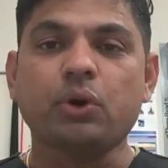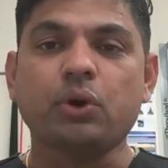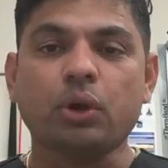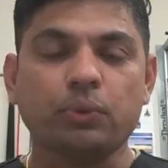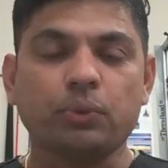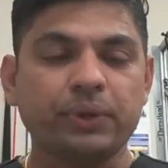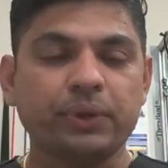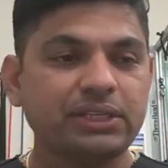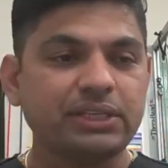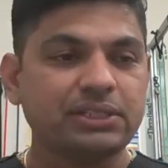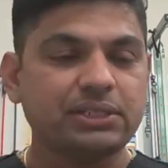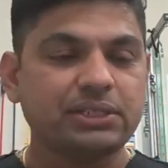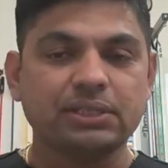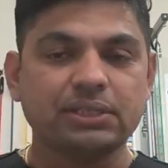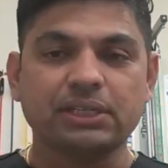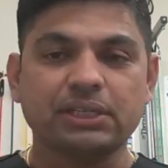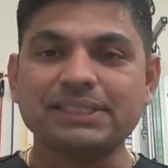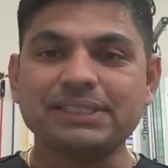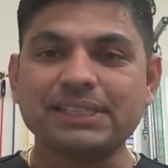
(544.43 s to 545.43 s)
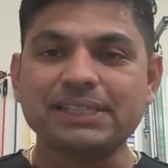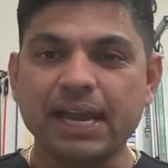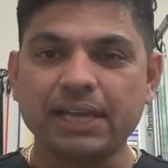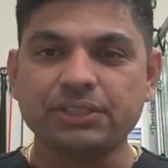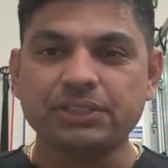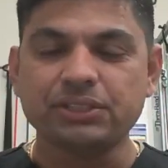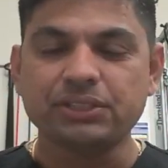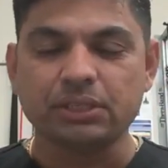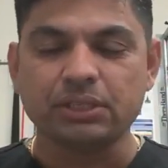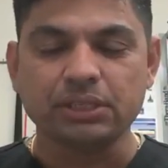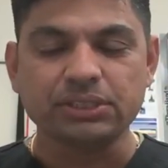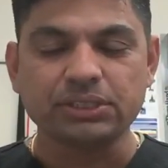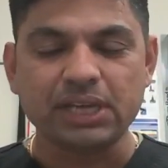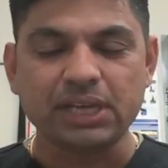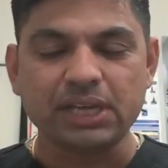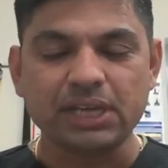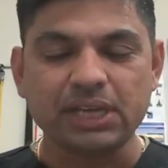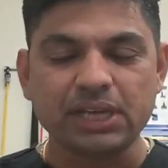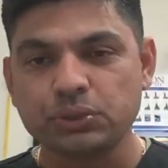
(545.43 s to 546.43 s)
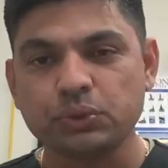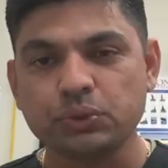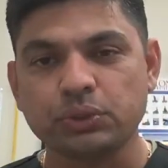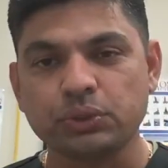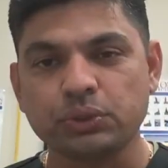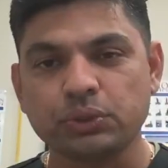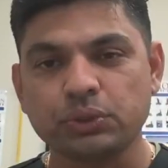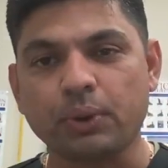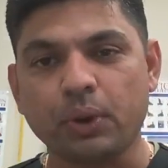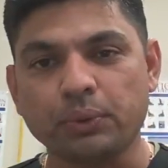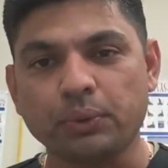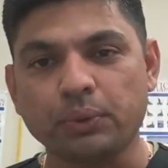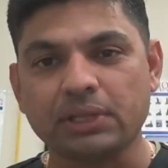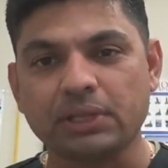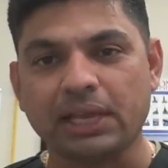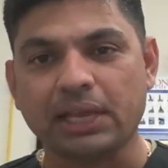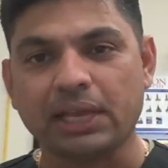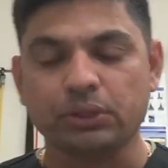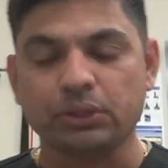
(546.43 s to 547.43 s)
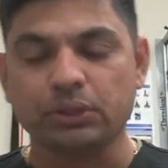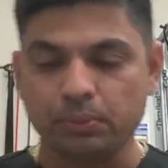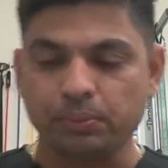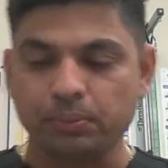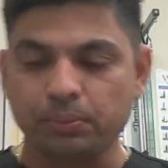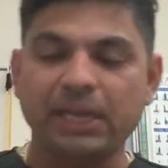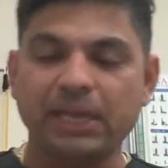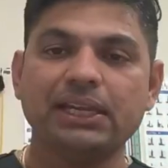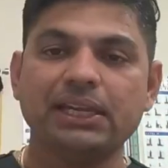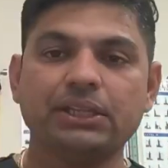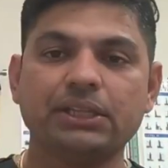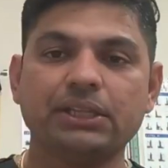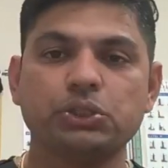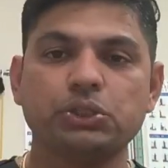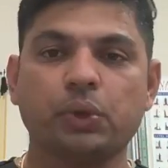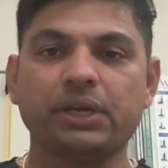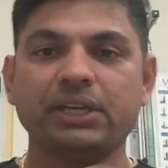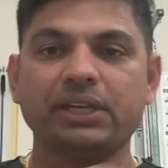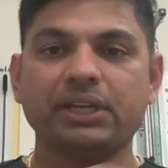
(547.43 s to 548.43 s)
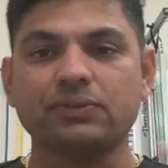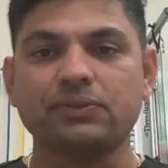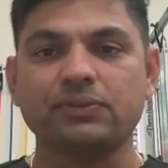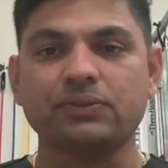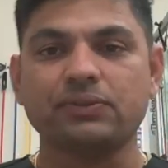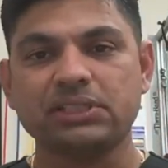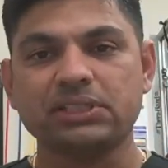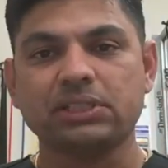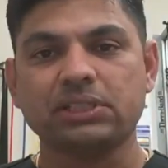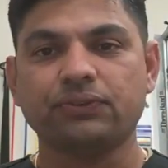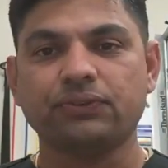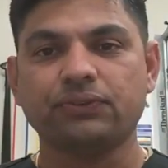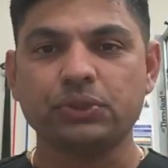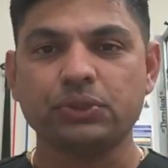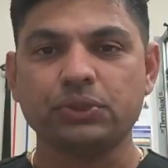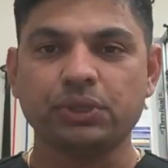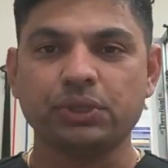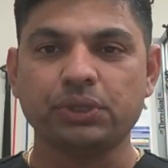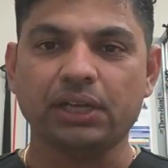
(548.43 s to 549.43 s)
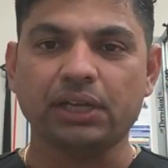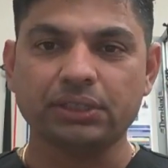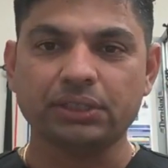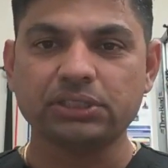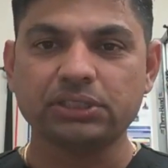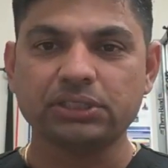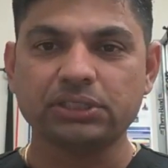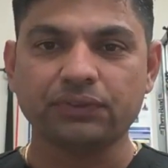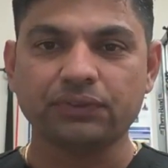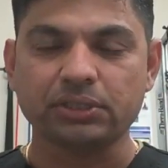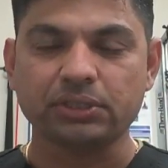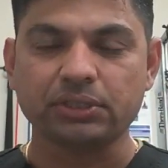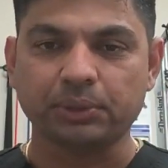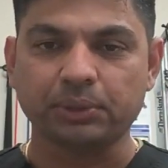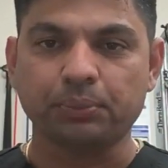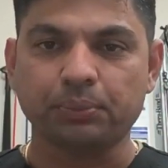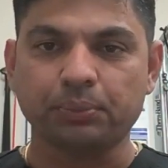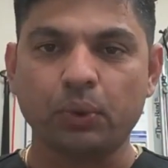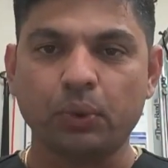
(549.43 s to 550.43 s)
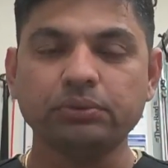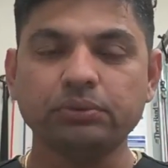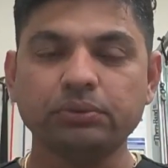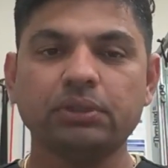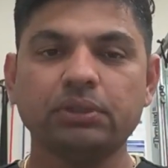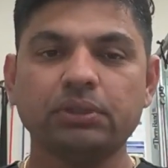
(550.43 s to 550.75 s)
always attaches to the bone, mainly in the joint, it's one surface to the other surface of the bone.